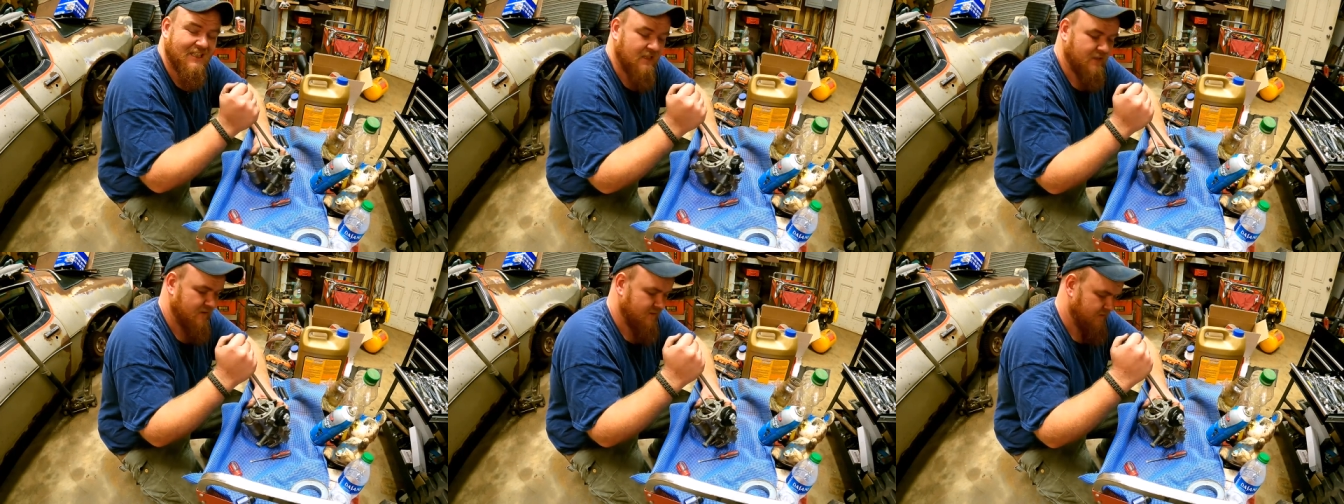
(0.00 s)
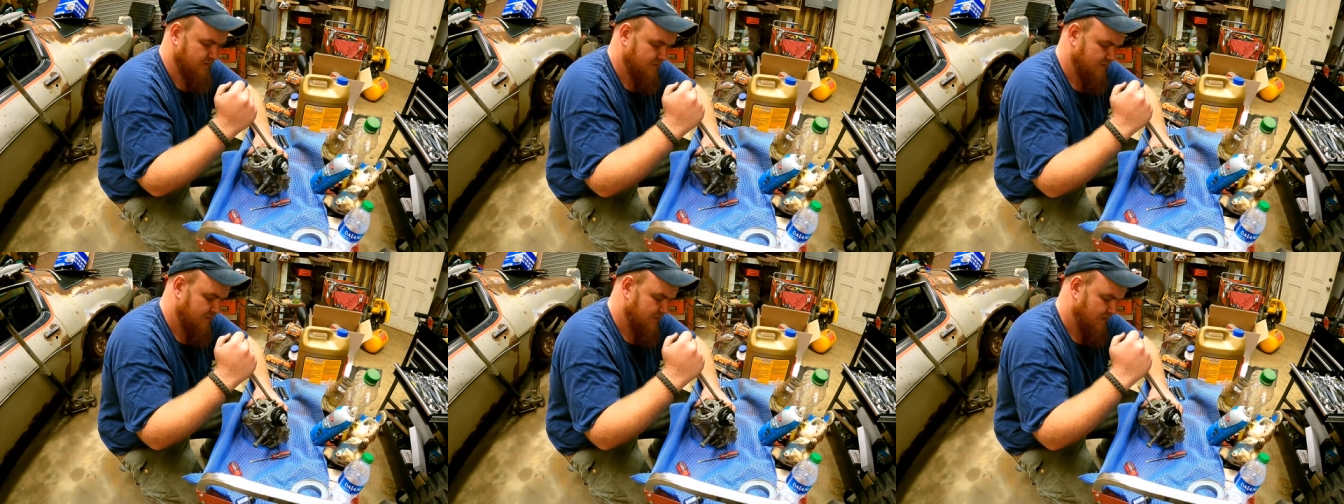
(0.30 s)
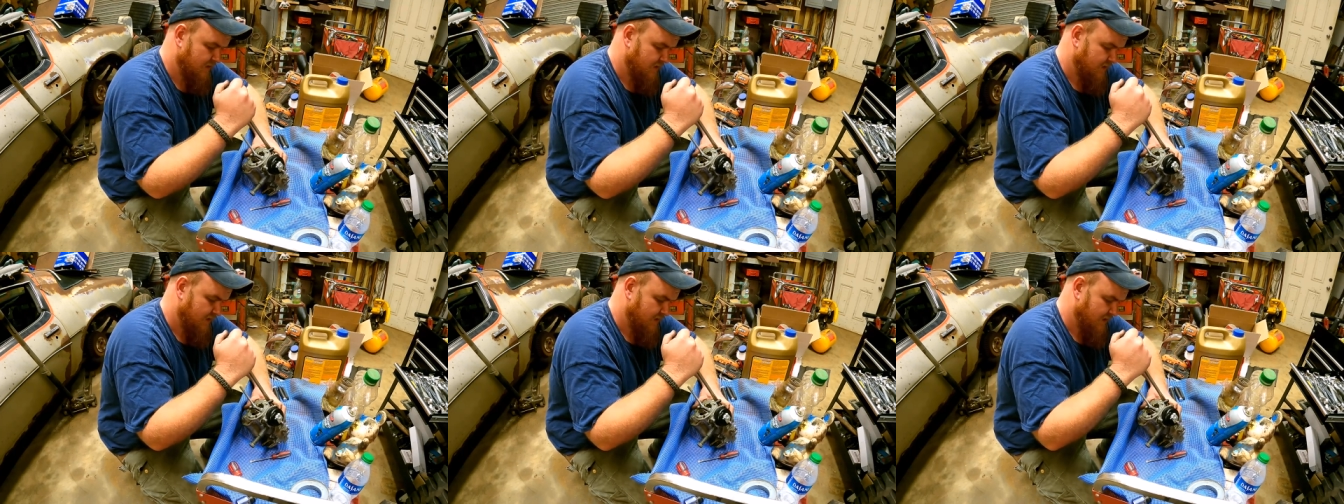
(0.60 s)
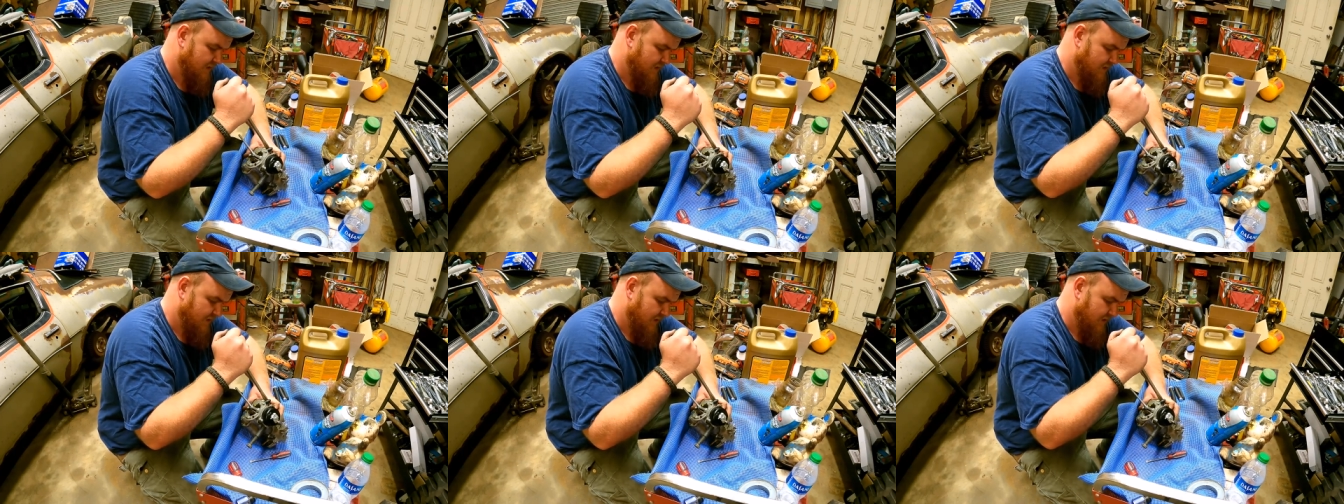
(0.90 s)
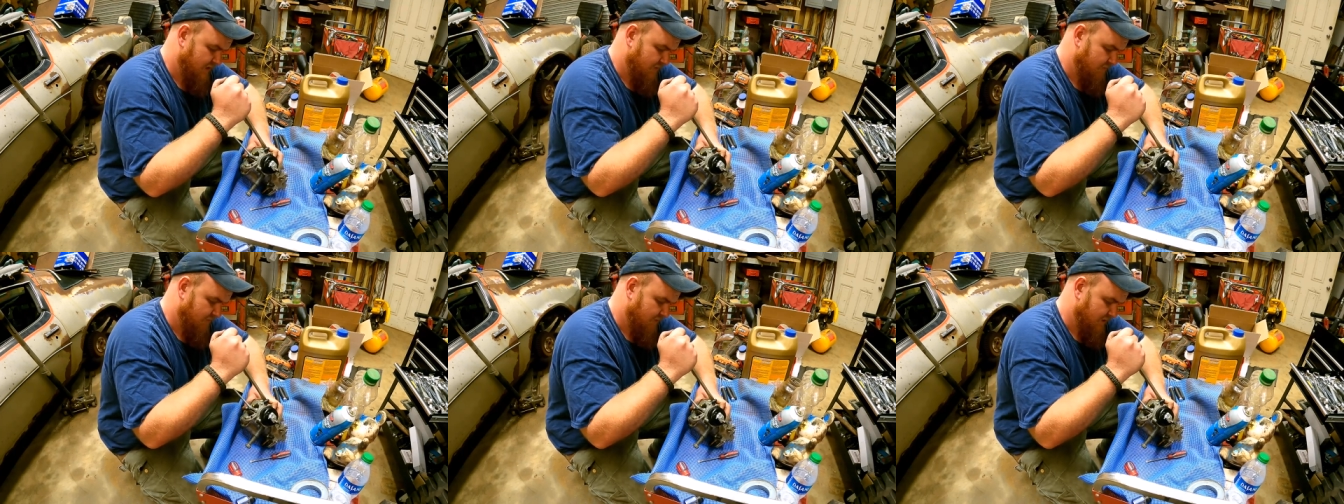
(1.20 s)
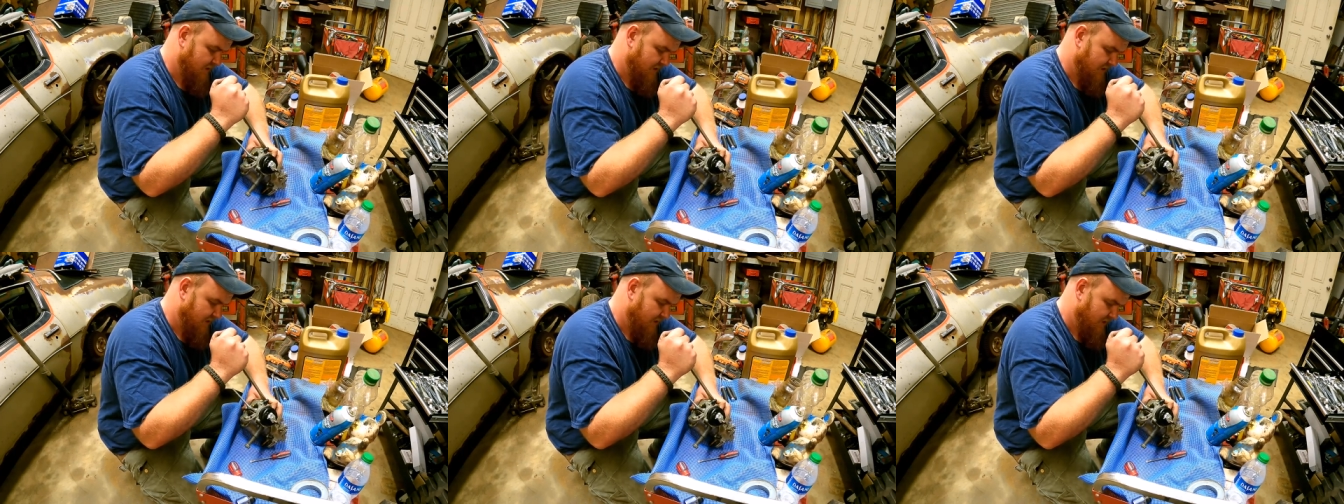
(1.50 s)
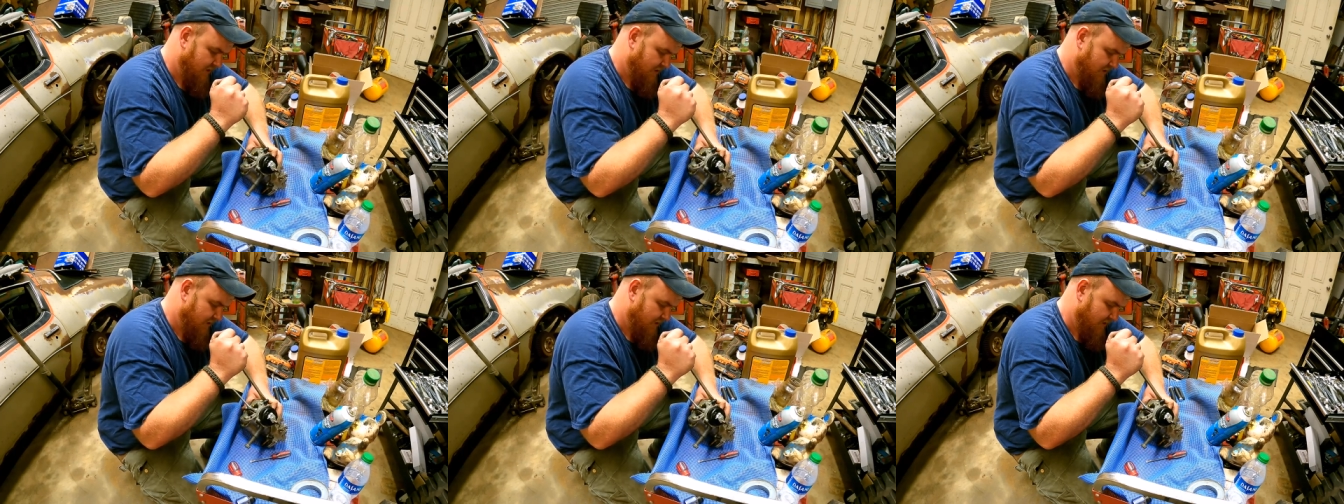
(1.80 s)
that it
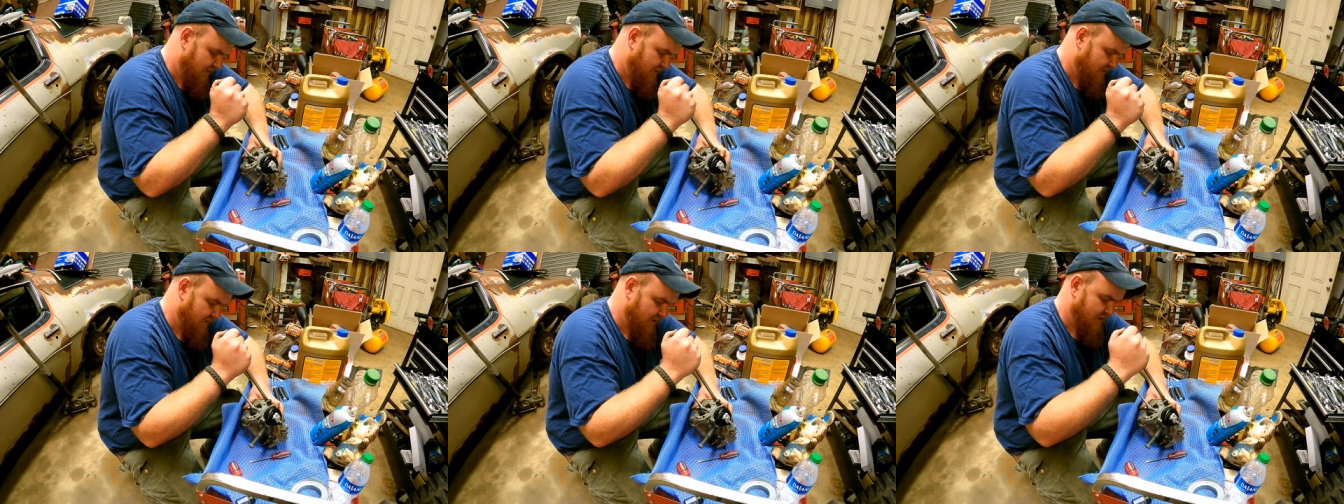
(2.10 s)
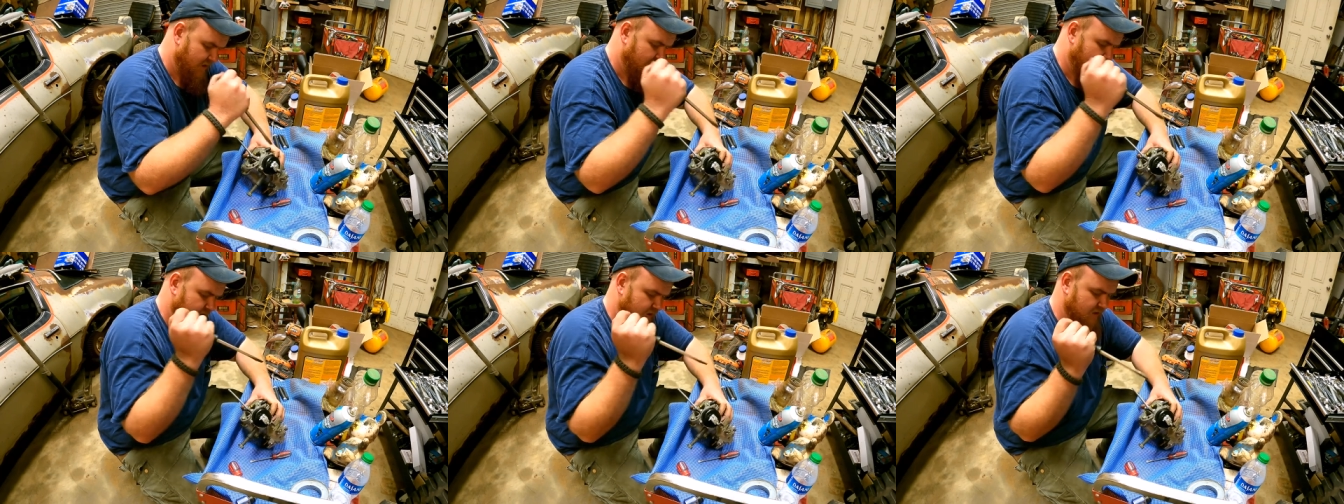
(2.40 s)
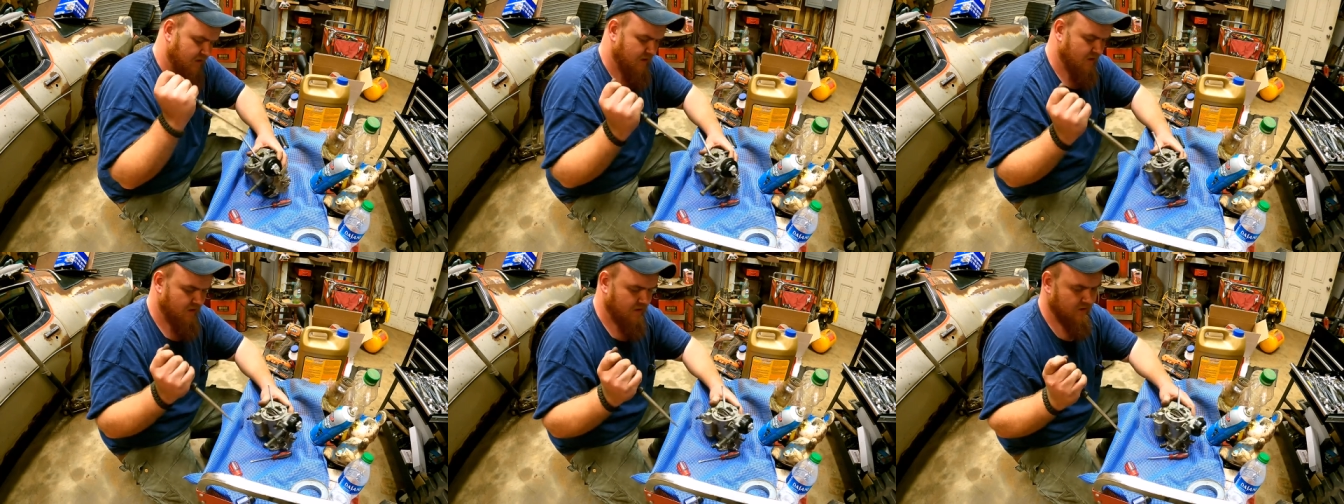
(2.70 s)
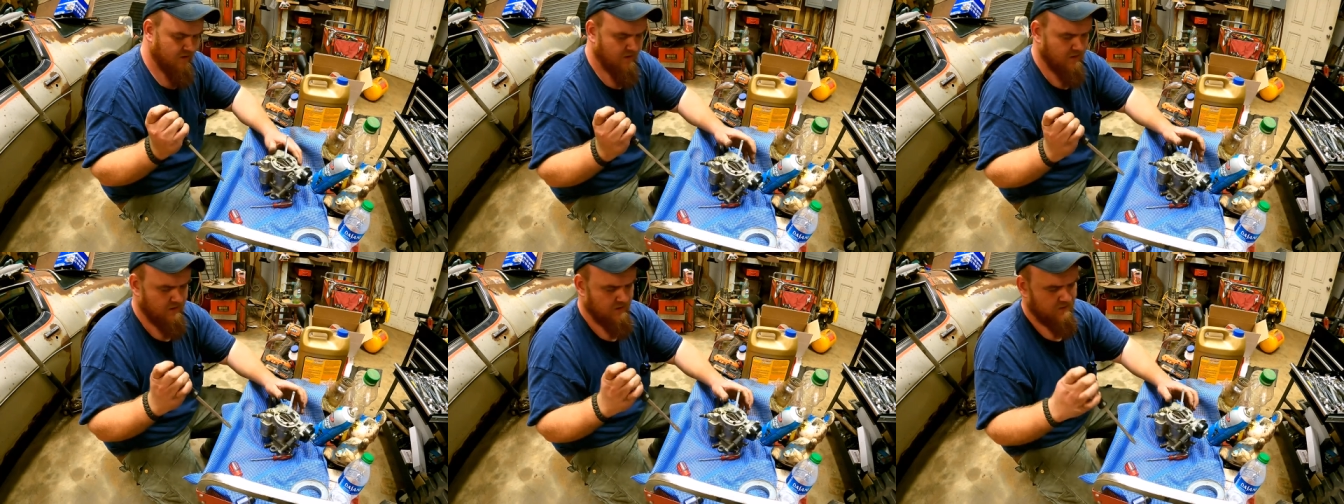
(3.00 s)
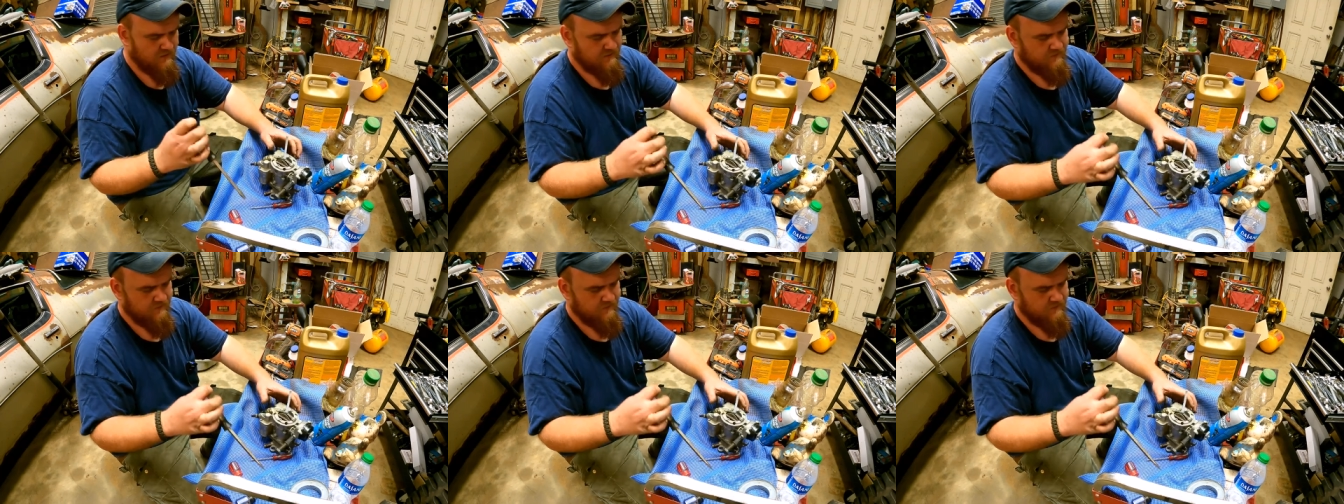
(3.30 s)
wasn't not an accident.